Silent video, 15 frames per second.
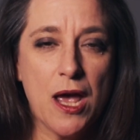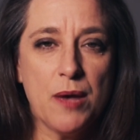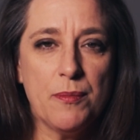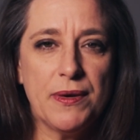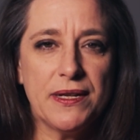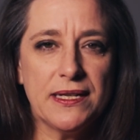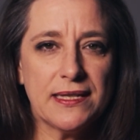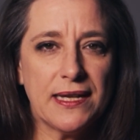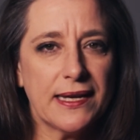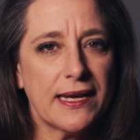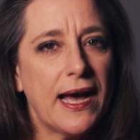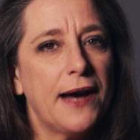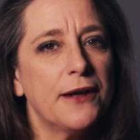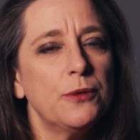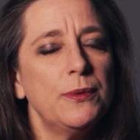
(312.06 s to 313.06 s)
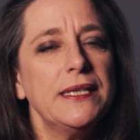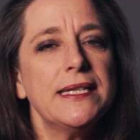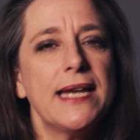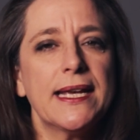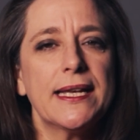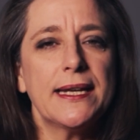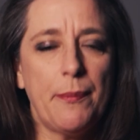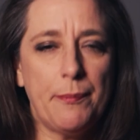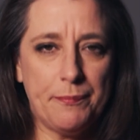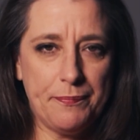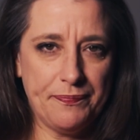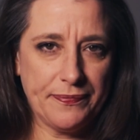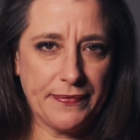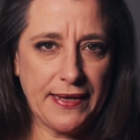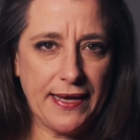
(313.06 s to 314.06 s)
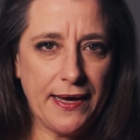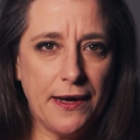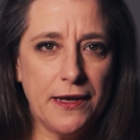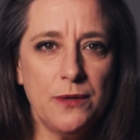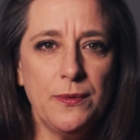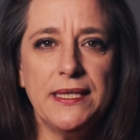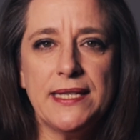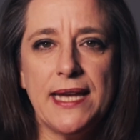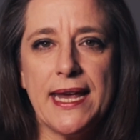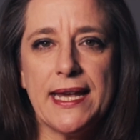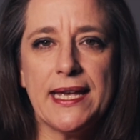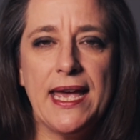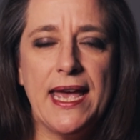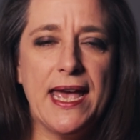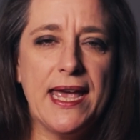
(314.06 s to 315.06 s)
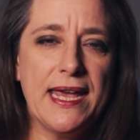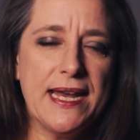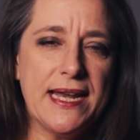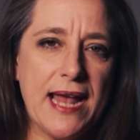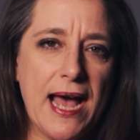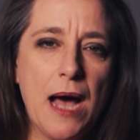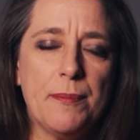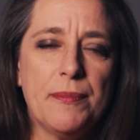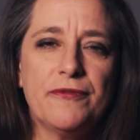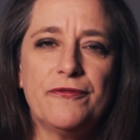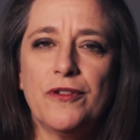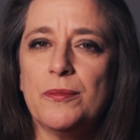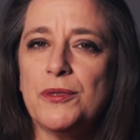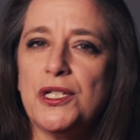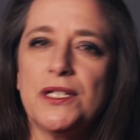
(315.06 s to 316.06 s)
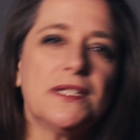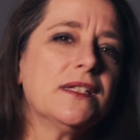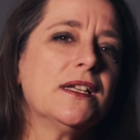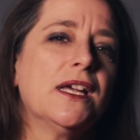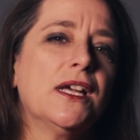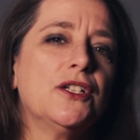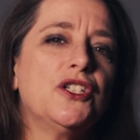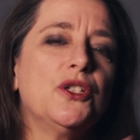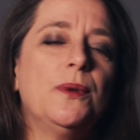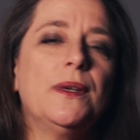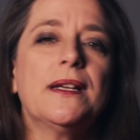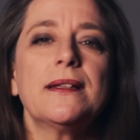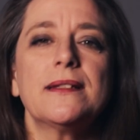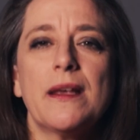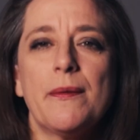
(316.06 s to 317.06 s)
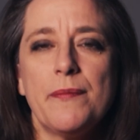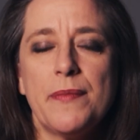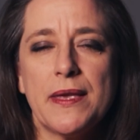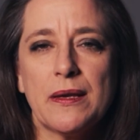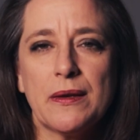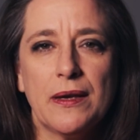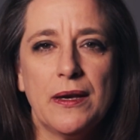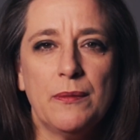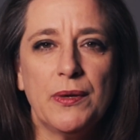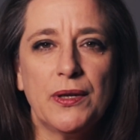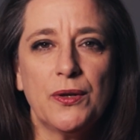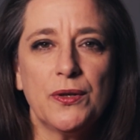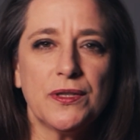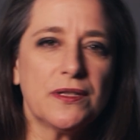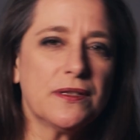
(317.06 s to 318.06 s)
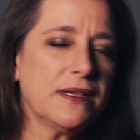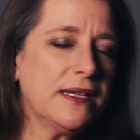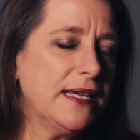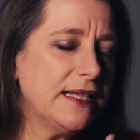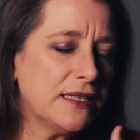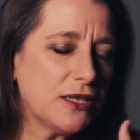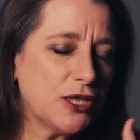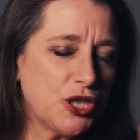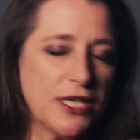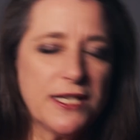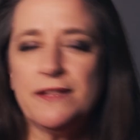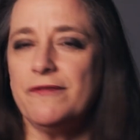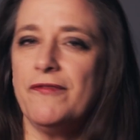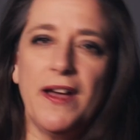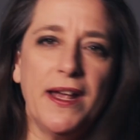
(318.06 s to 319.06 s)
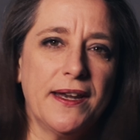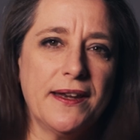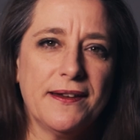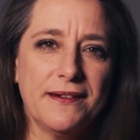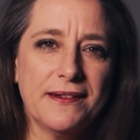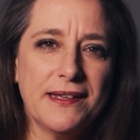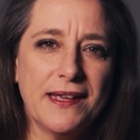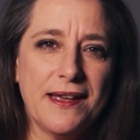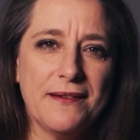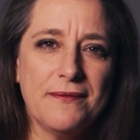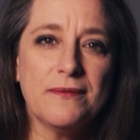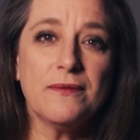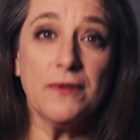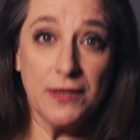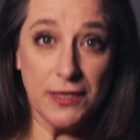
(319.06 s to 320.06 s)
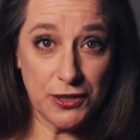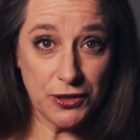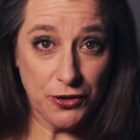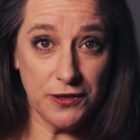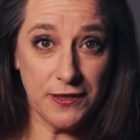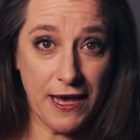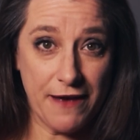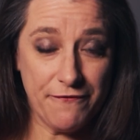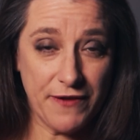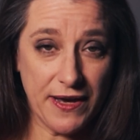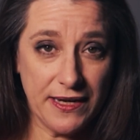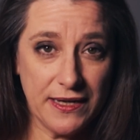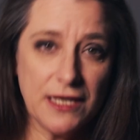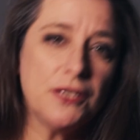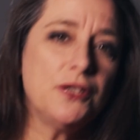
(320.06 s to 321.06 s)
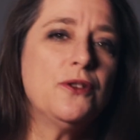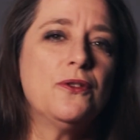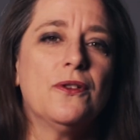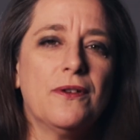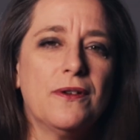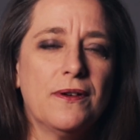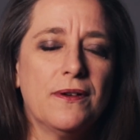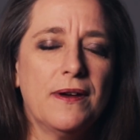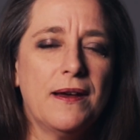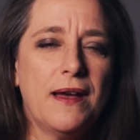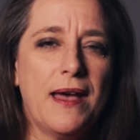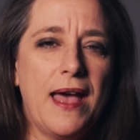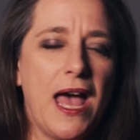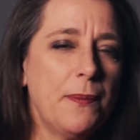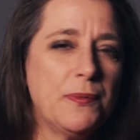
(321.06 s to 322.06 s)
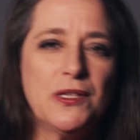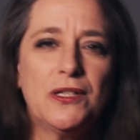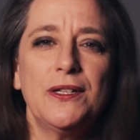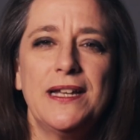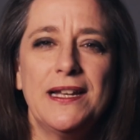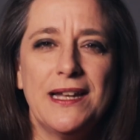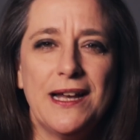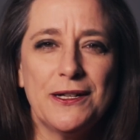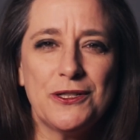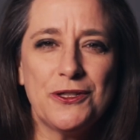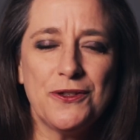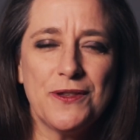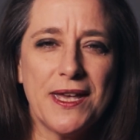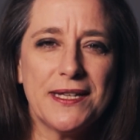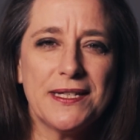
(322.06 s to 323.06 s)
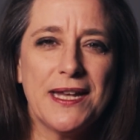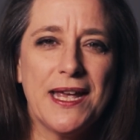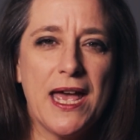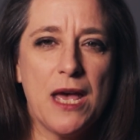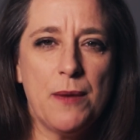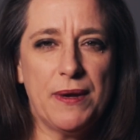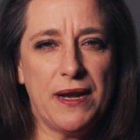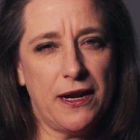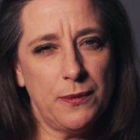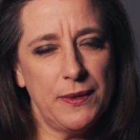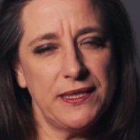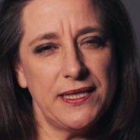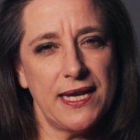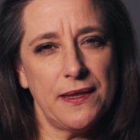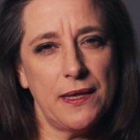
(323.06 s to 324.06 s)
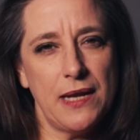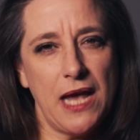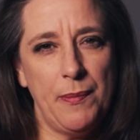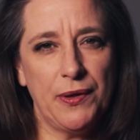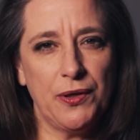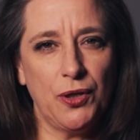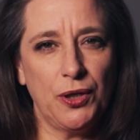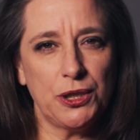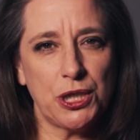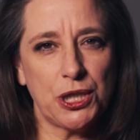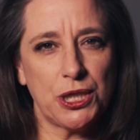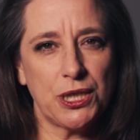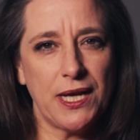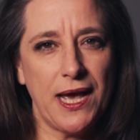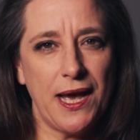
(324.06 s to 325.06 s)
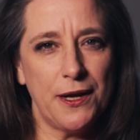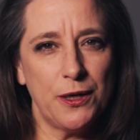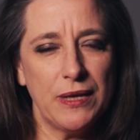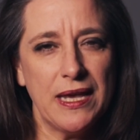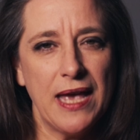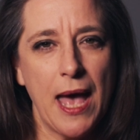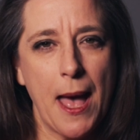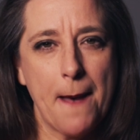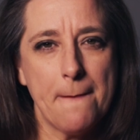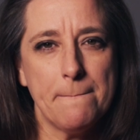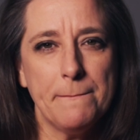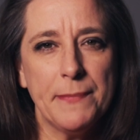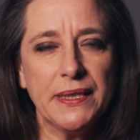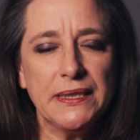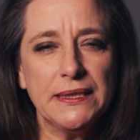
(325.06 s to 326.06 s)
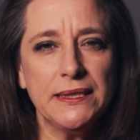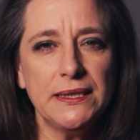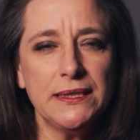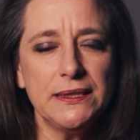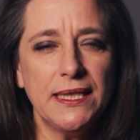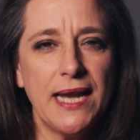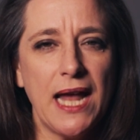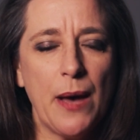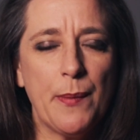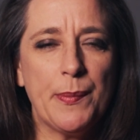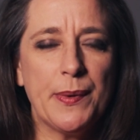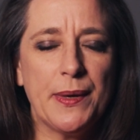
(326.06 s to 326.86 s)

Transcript: But it's like, how do we take it up? How do we take it up from just doing something because it's just fun? Okay, it's good to have fun, and you are absolutely allowed to do that. But how do we take that up a notch? How do we build it up